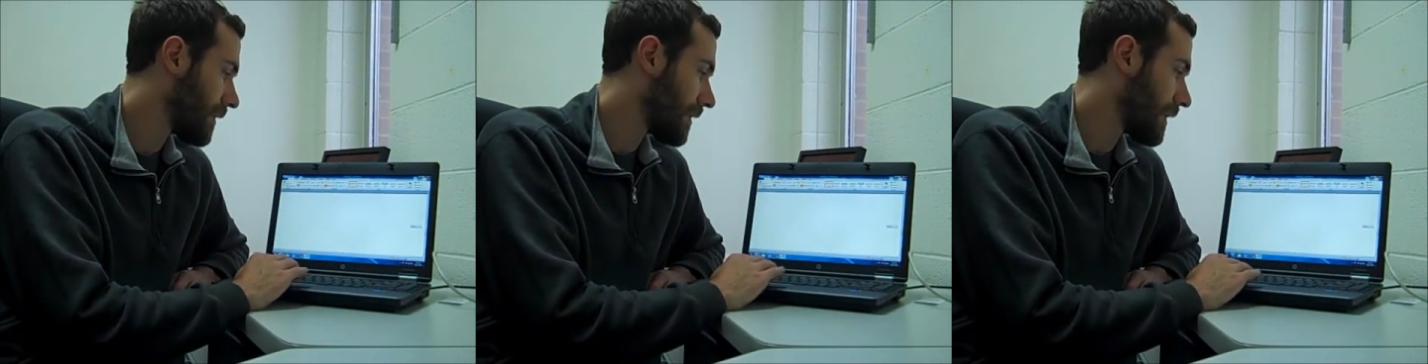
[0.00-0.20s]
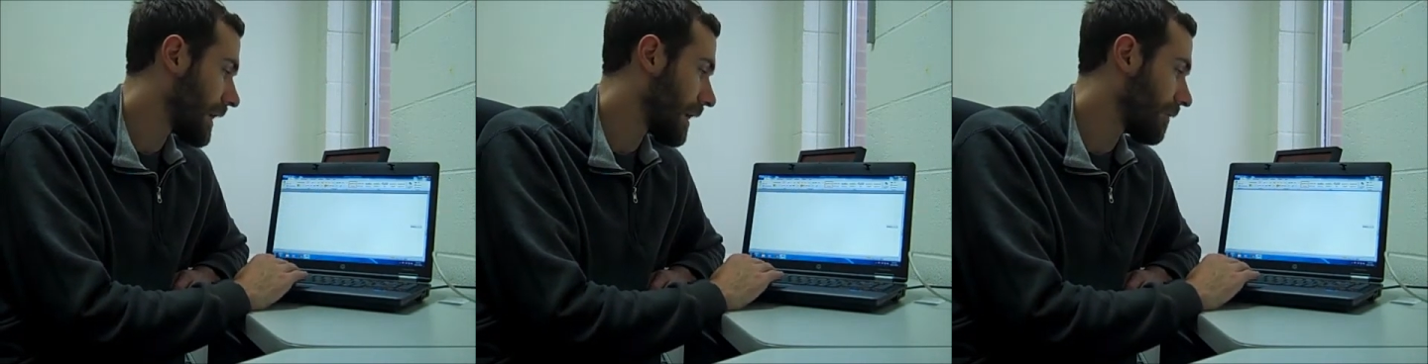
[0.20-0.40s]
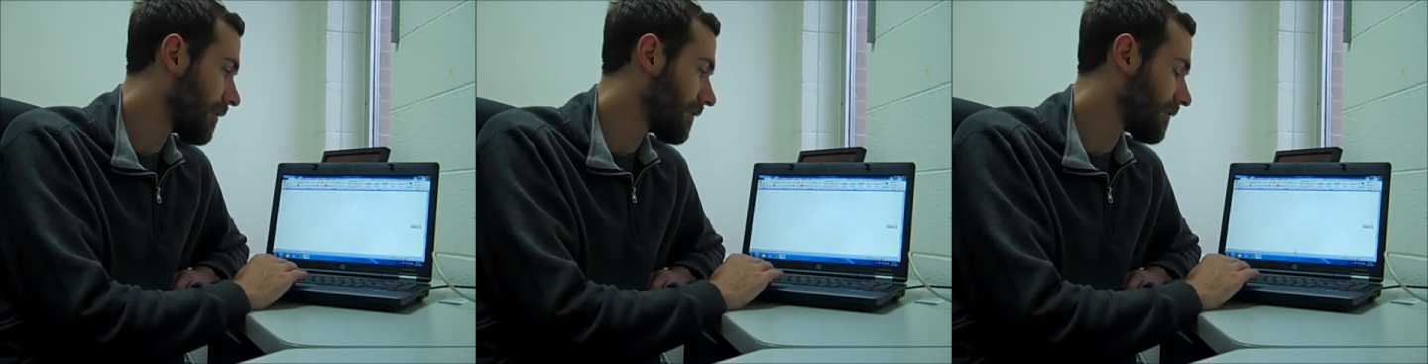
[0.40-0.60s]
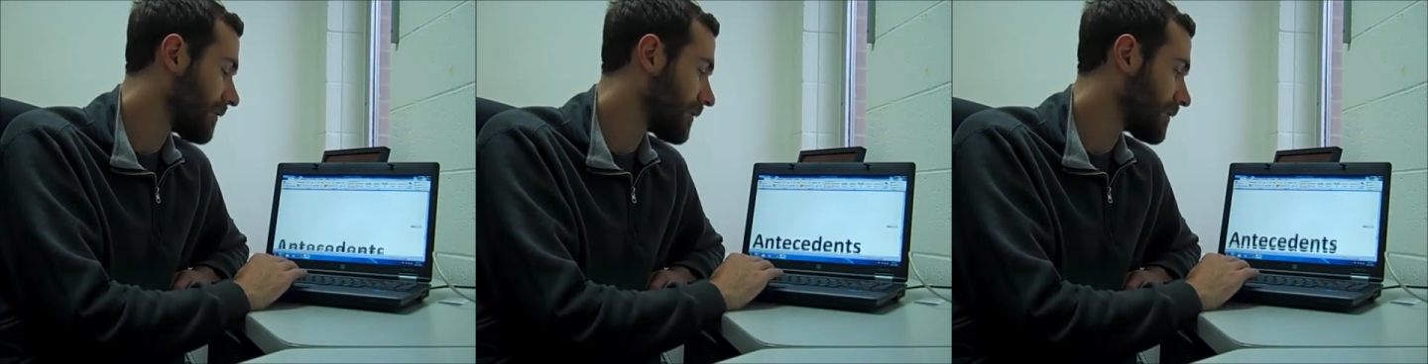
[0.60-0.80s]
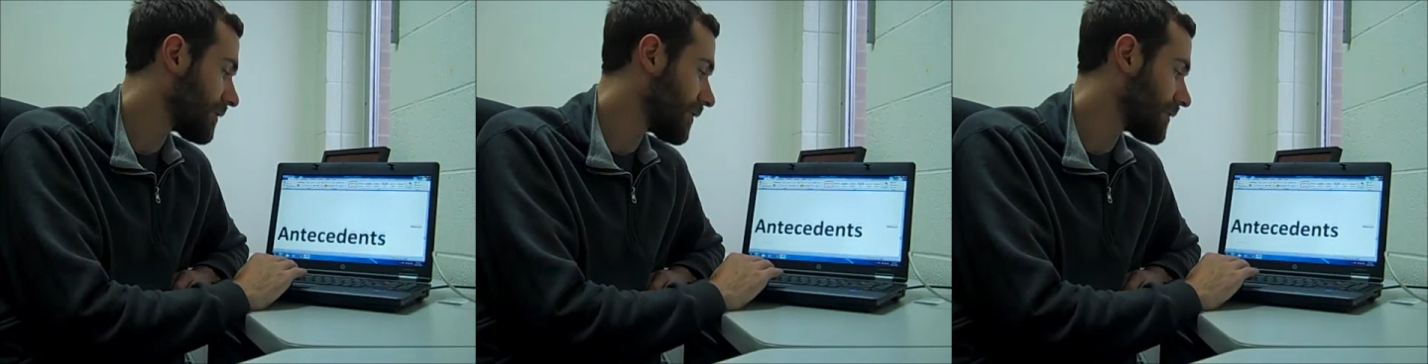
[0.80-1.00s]
However,
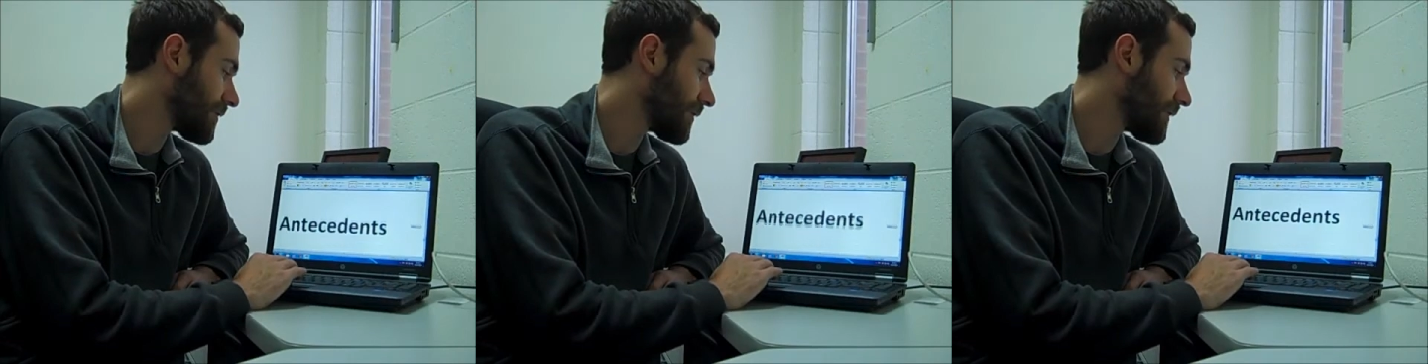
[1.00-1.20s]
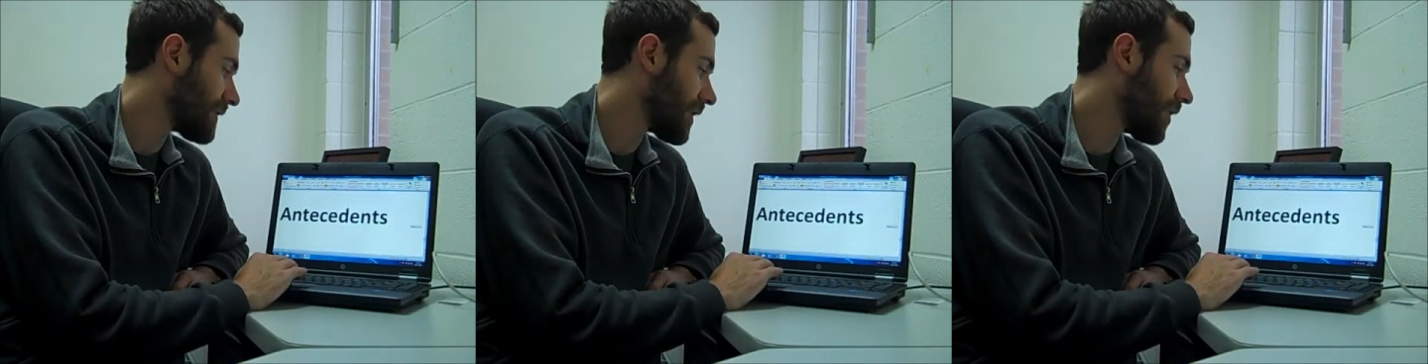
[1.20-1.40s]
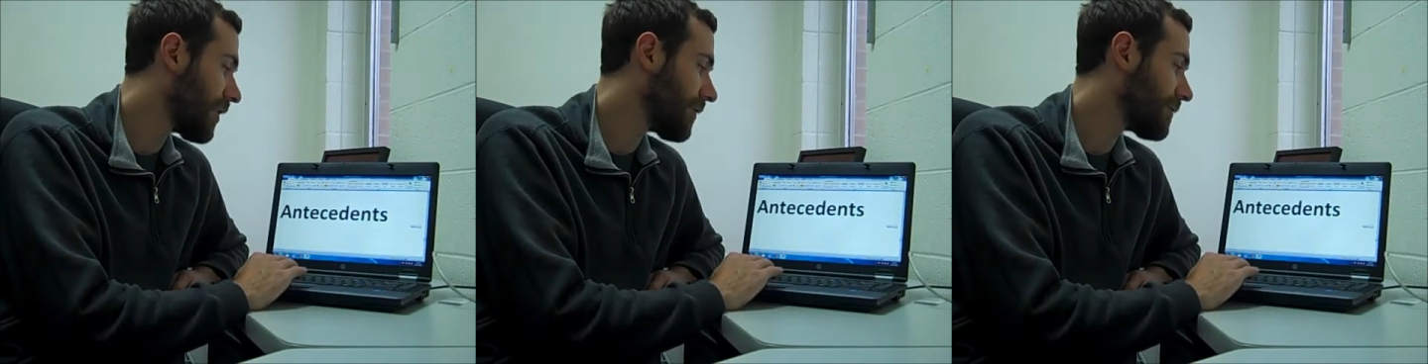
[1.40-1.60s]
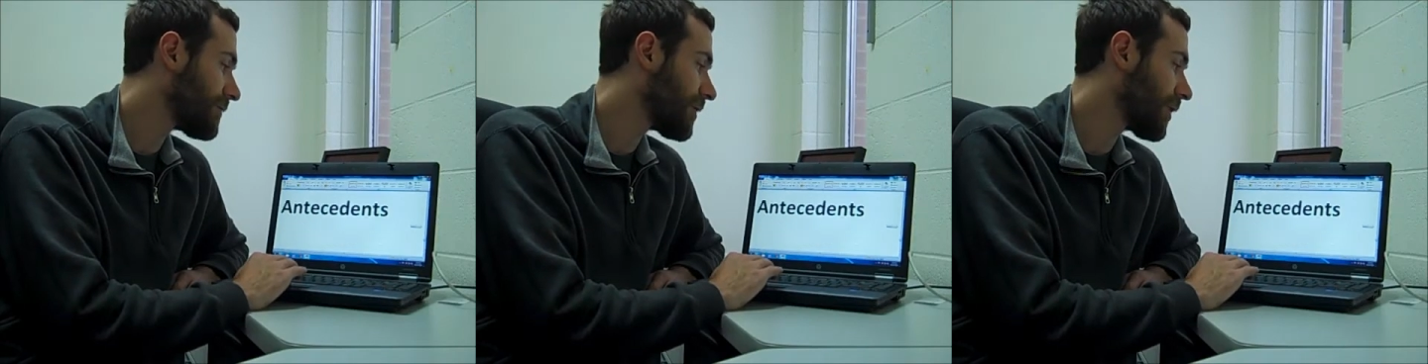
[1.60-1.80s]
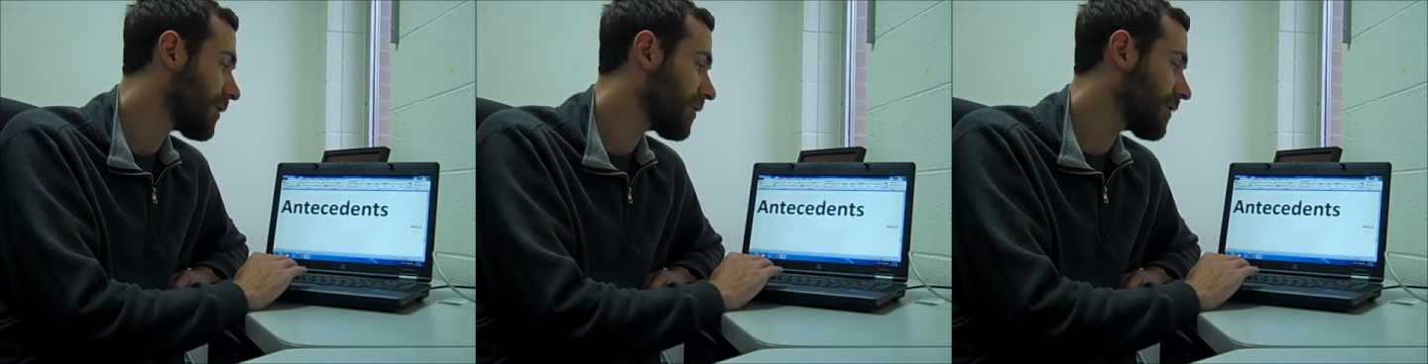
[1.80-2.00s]
there's also this other
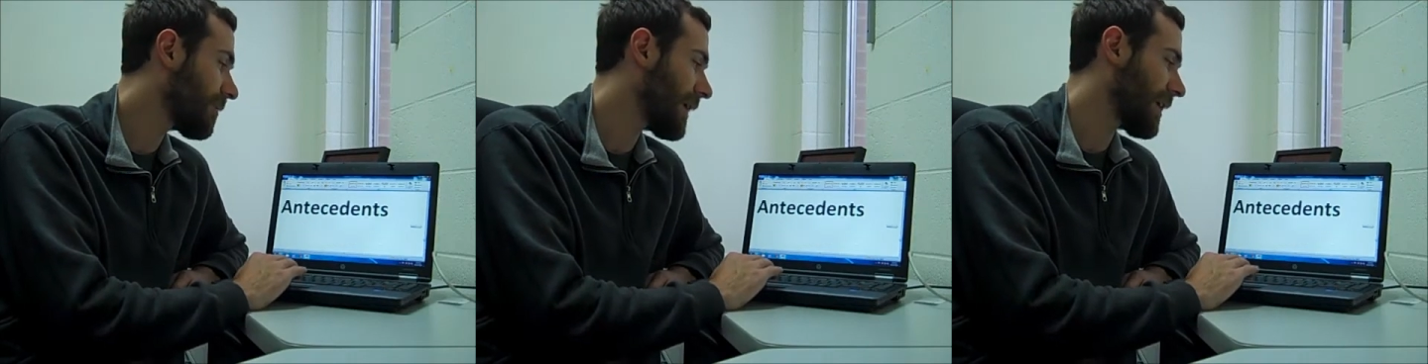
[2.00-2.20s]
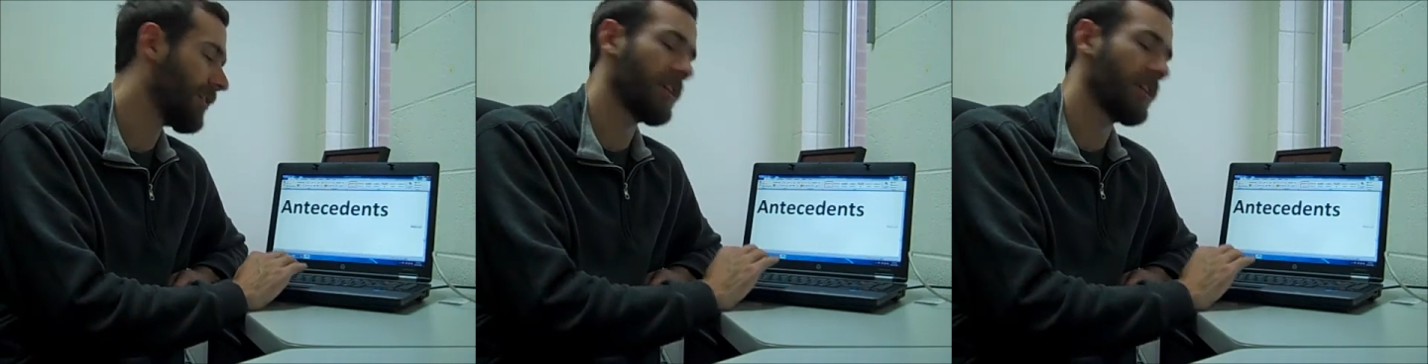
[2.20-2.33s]
term out